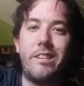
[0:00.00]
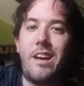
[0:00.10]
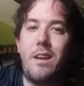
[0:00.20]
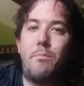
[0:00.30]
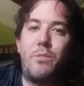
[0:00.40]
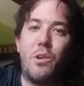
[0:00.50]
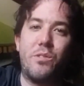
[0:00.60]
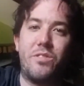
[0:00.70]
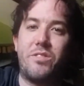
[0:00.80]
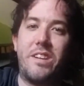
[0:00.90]
I
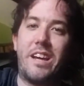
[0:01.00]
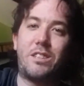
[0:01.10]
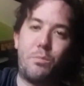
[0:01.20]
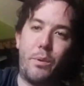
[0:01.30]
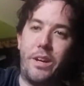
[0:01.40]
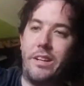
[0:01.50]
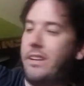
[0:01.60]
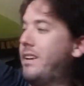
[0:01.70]
chose this next, but